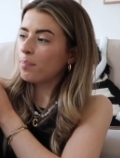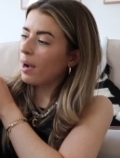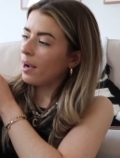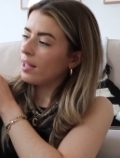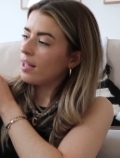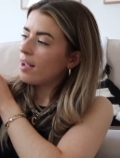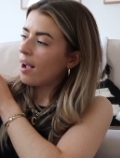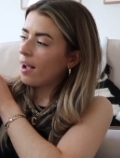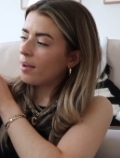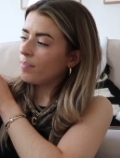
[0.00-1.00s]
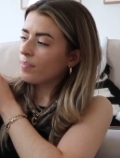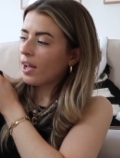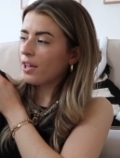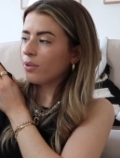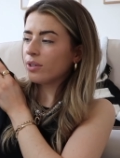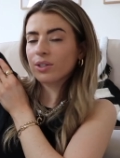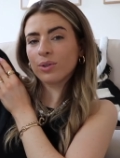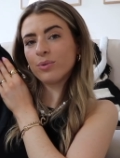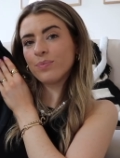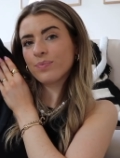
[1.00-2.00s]
but I thought it's
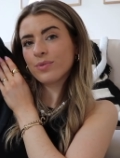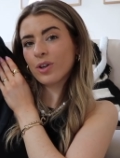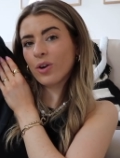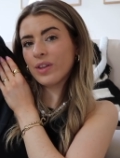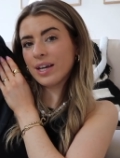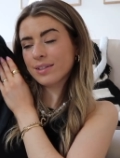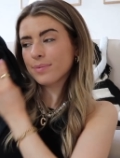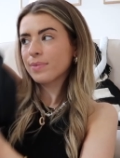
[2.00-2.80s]
cool, so I got this,